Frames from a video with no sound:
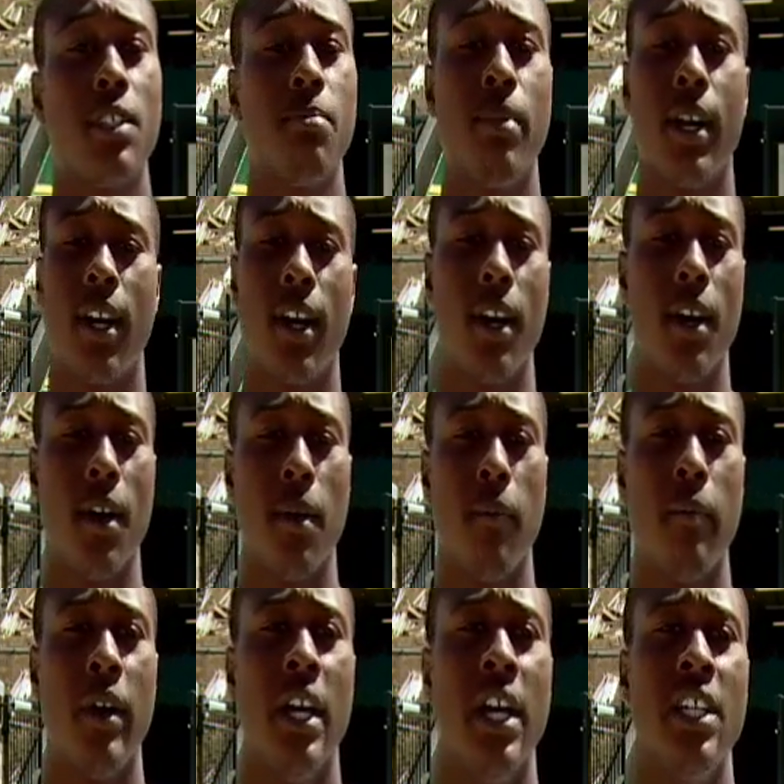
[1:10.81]
but
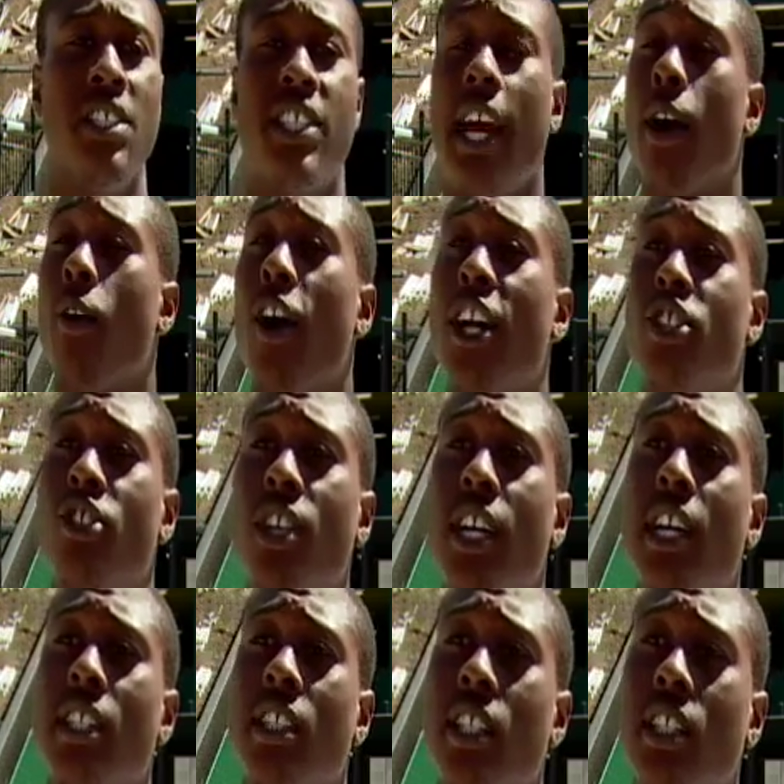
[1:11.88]
Jake
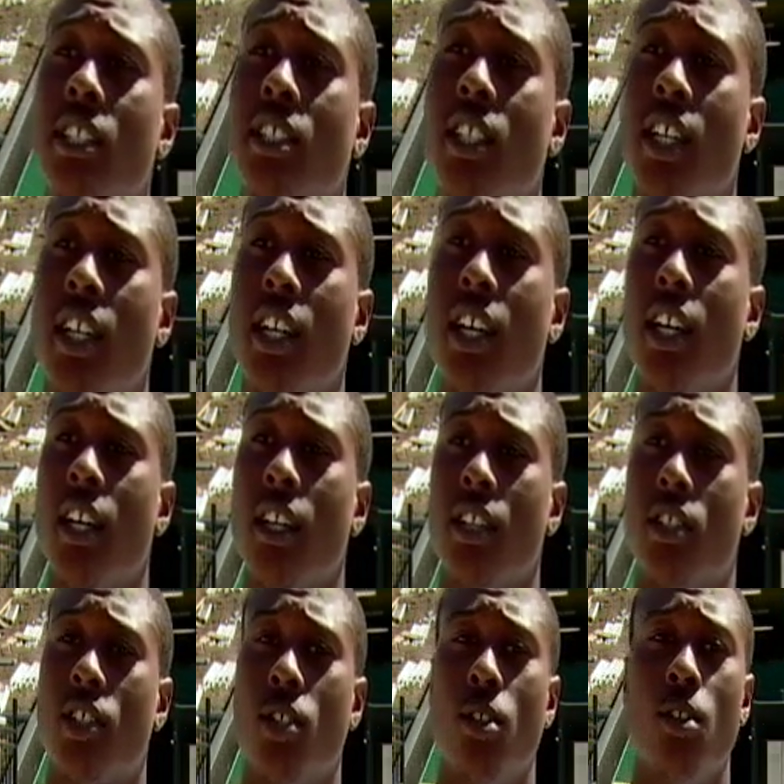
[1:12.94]
Rodriguez looks good,
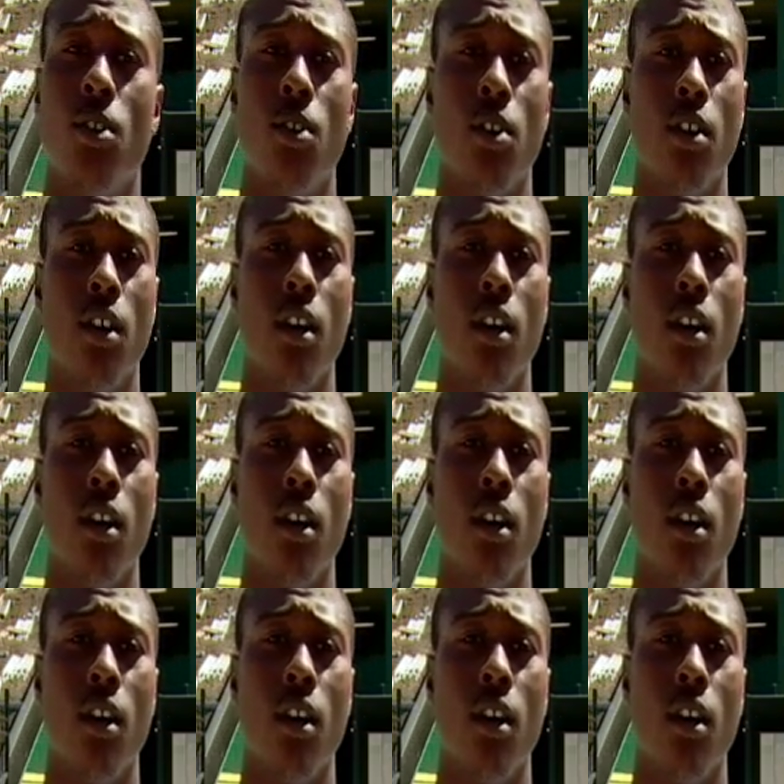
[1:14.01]
too.